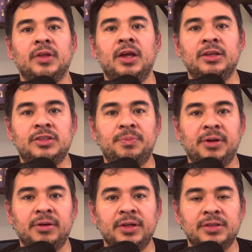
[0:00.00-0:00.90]

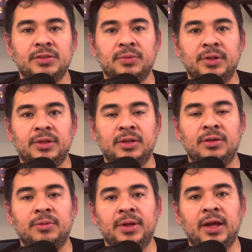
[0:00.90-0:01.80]
experience with the
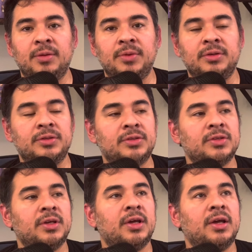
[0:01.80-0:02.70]
Dolby Atmos.
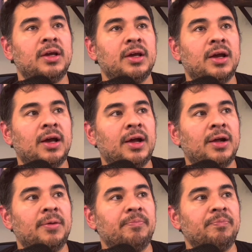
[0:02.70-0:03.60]

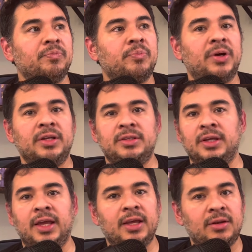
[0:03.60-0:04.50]
But
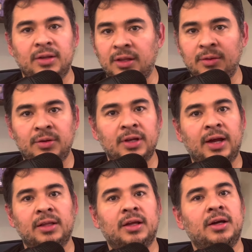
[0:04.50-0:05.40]
again,
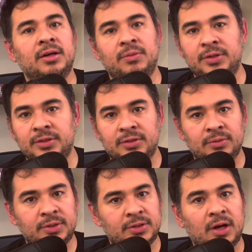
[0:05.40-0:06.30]
dialogue
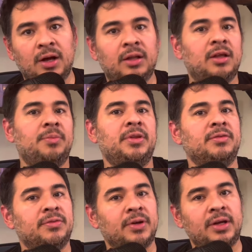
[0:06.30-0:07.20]
was all up in the
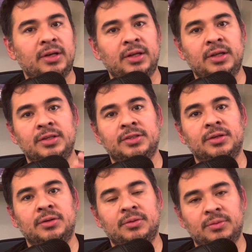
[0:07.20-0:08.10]
front. And
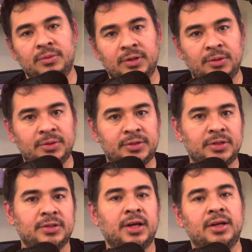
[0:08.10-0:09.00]
so it was
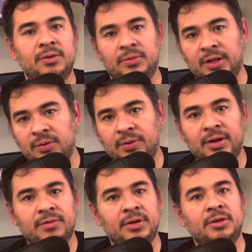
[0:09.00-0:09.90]
just kind of like
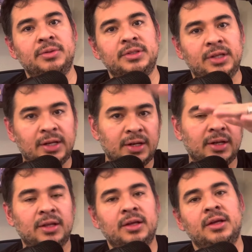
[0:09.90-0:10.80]
whenever it was
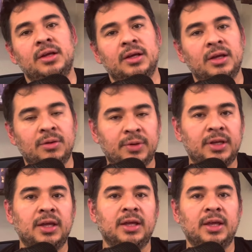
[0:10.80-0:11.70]
needed, it would
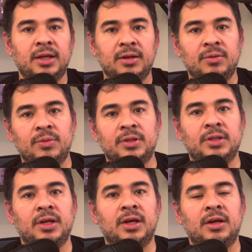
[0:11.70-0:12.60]
kick in with
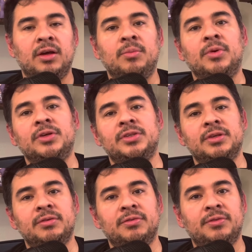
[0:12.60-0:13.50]
the
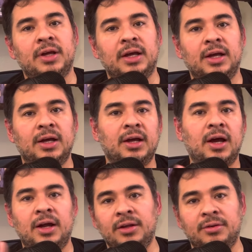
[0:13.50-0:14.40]
immersive
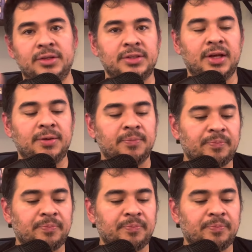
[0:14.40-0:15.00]
audio design.